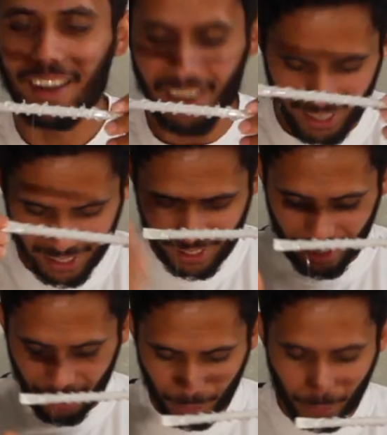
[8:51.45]
Alright,
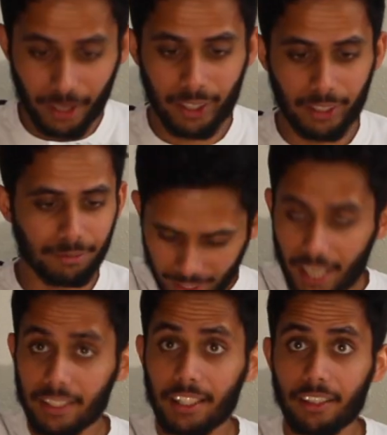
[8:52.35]
so, well,
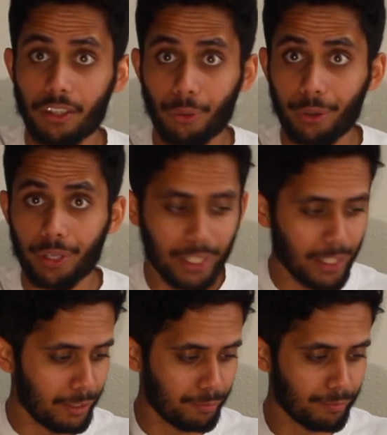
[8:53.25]
that kind of ruined
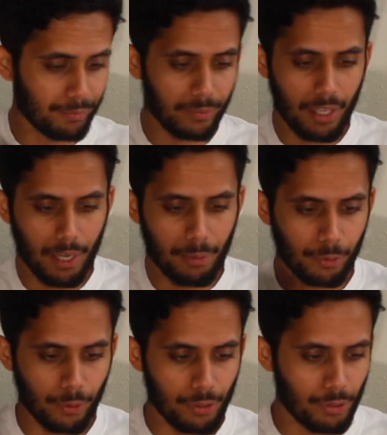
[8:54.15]
it.
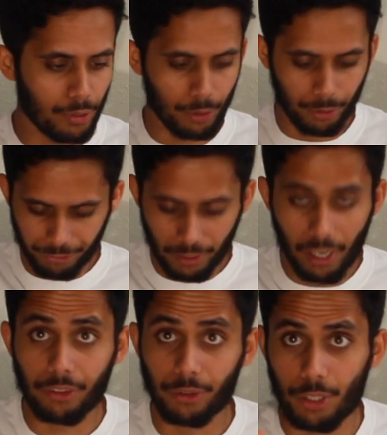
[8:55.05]
I'm going to
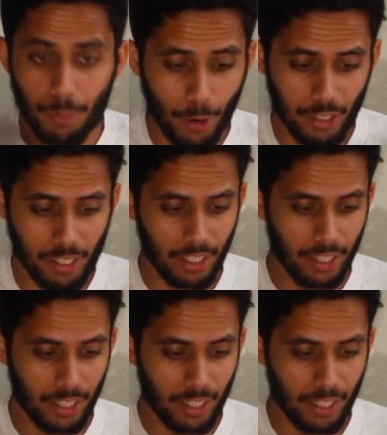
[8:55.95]
fill out those parts